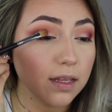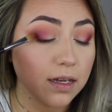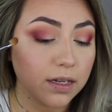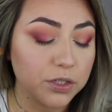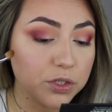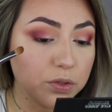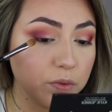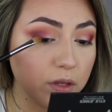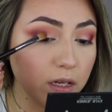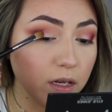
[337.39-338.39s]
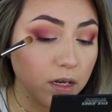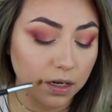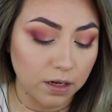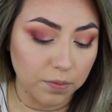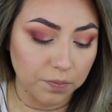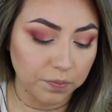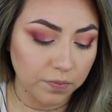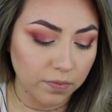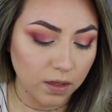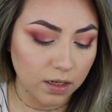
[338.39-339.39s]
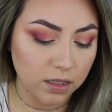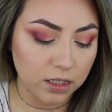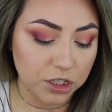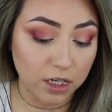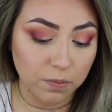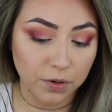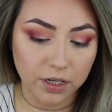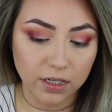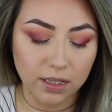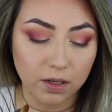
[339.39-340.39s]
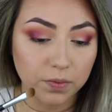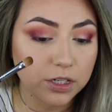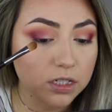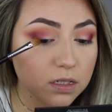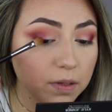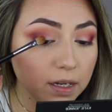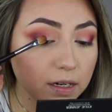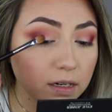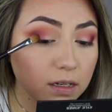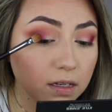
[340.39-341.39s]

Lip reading: that into the shade Burgundy that we just applied.